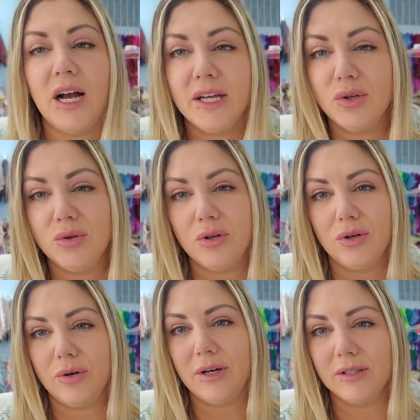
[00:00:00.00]
I don't
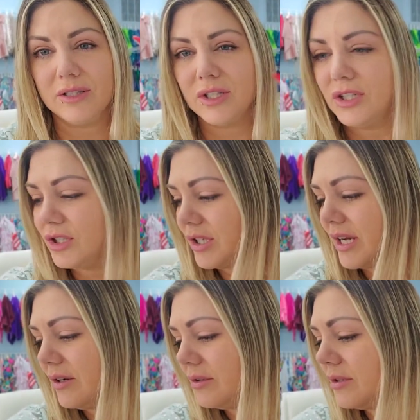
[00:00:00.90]
know how it's gonna turn
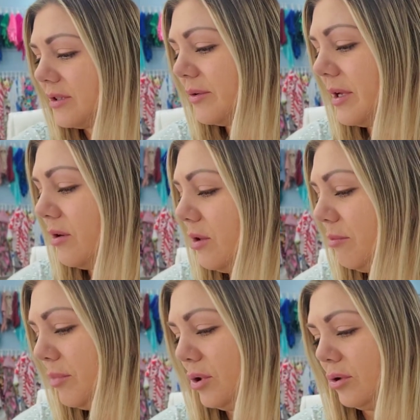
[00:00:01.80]
out. So here are the
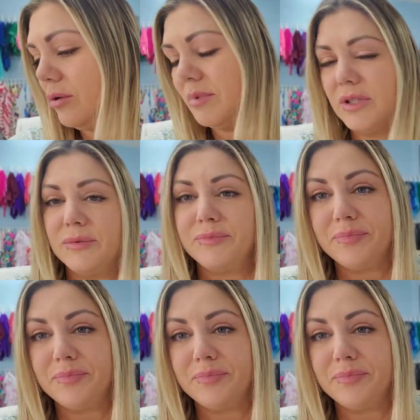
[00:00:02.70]
boobs.